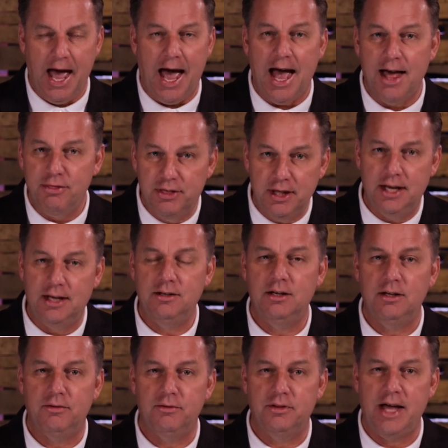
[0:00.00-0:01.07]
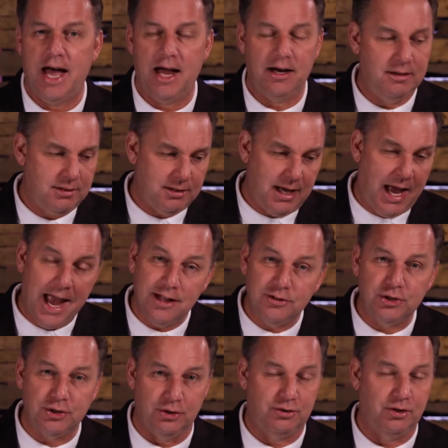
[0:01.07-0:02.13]
and then that
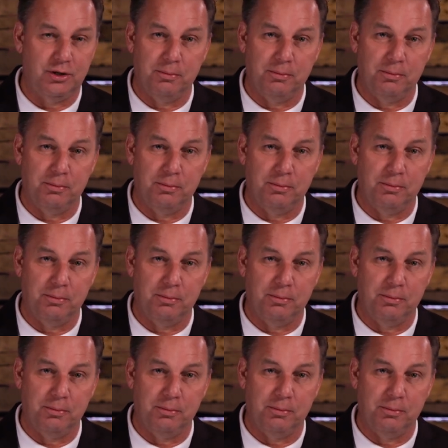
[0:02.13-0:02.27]
answer to